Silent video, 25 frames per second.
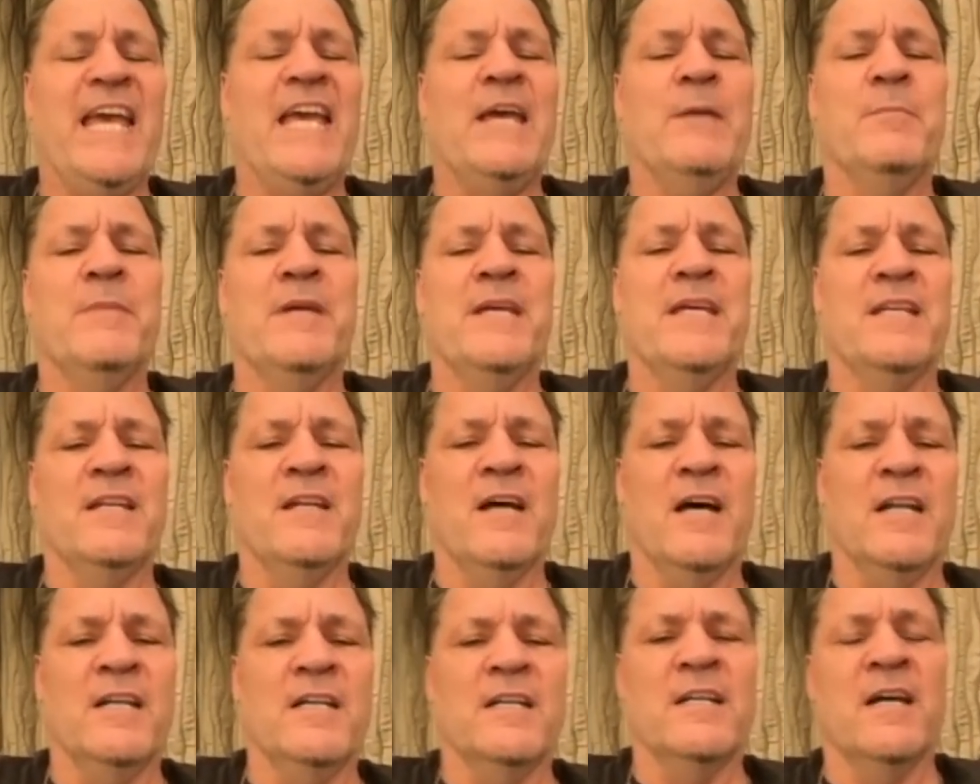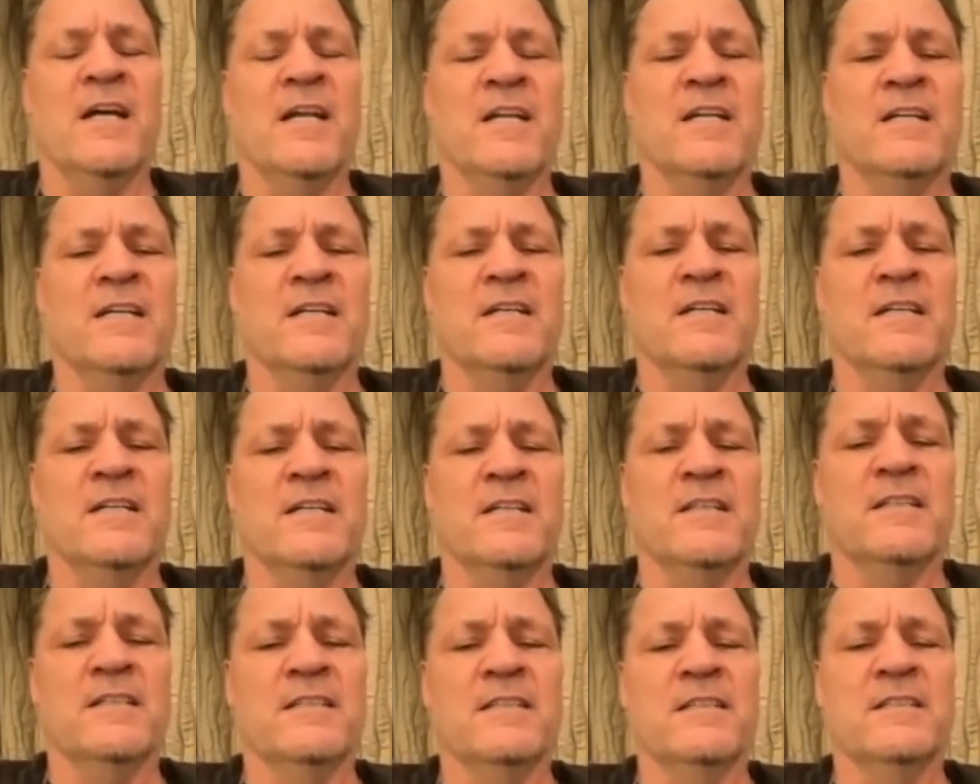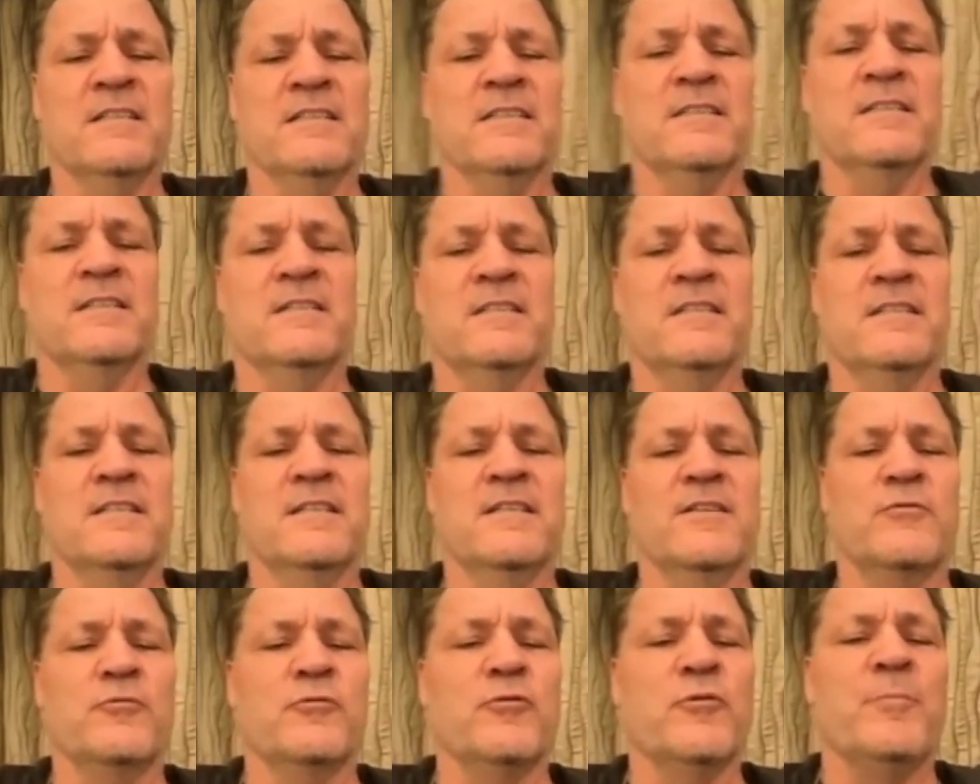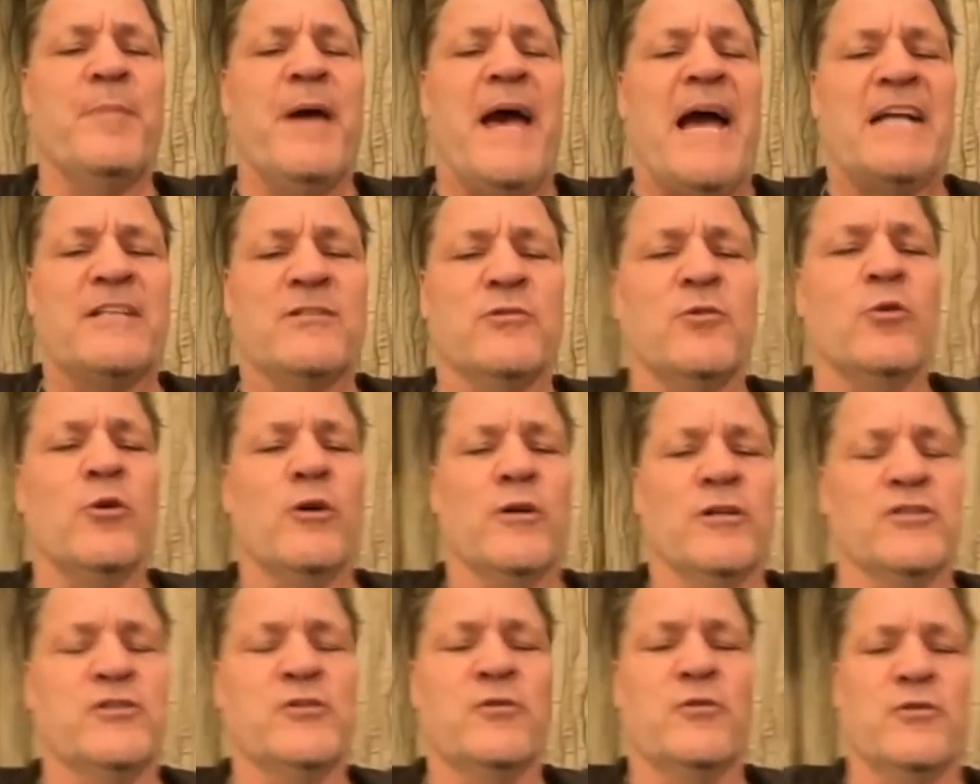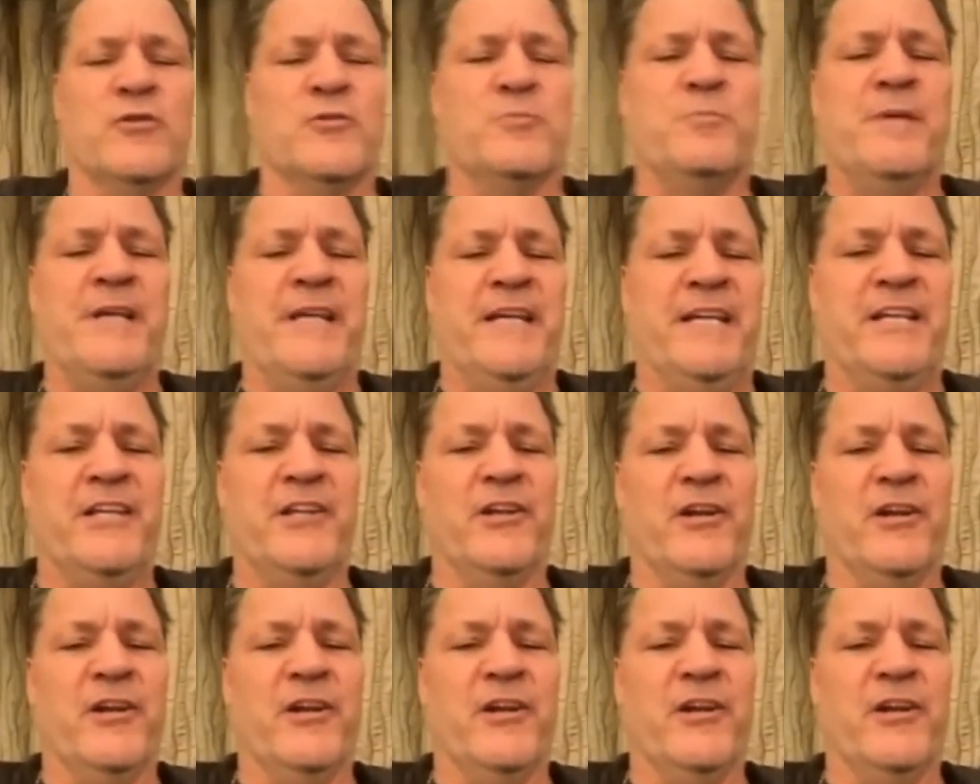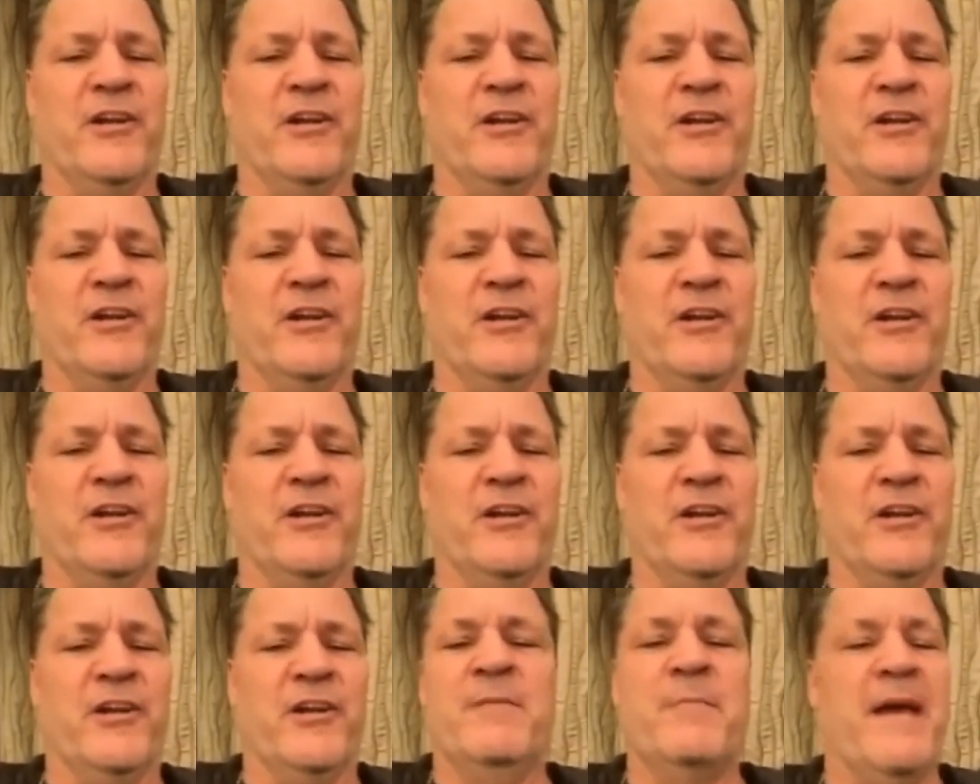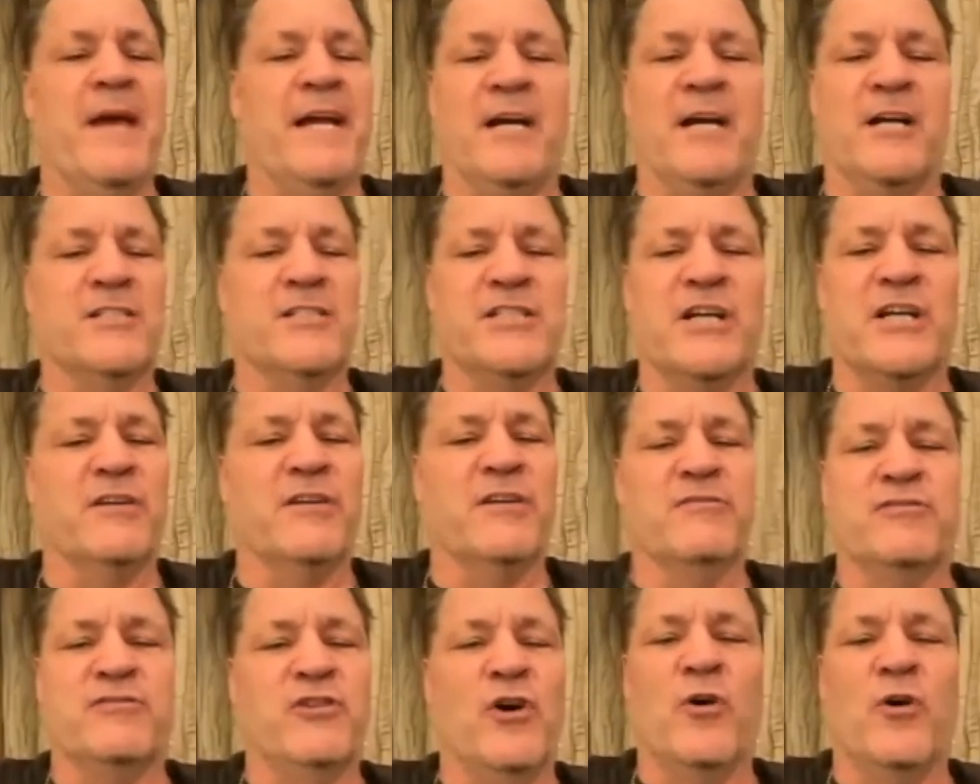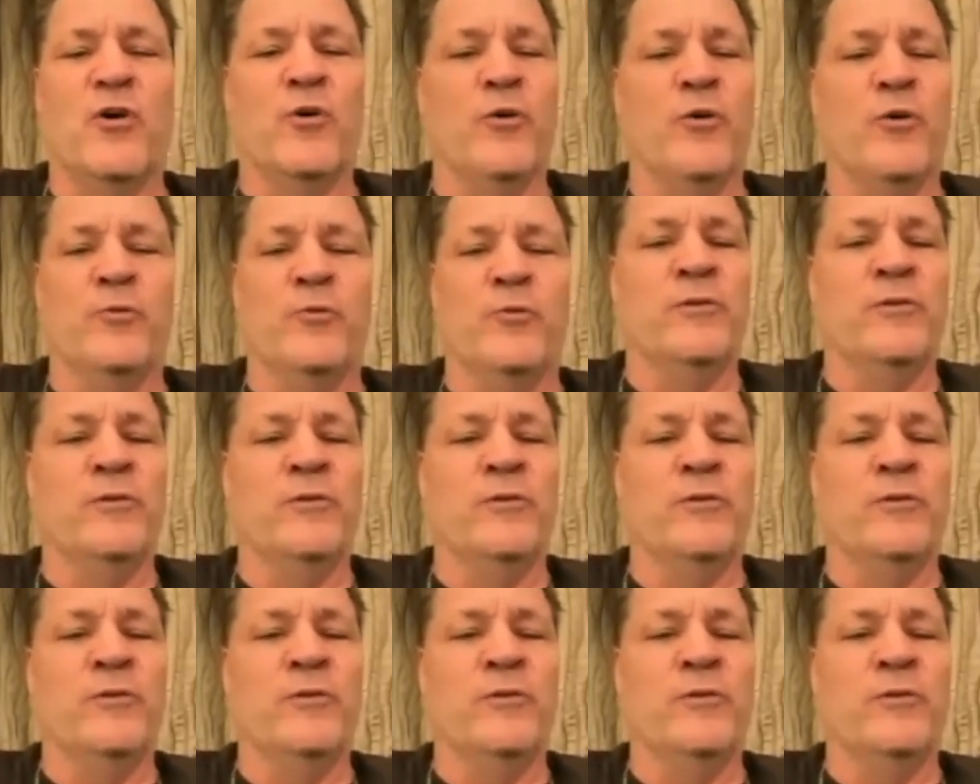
in on through the back door, so to speak. You know what I mean? Like we didn't make ourselves known.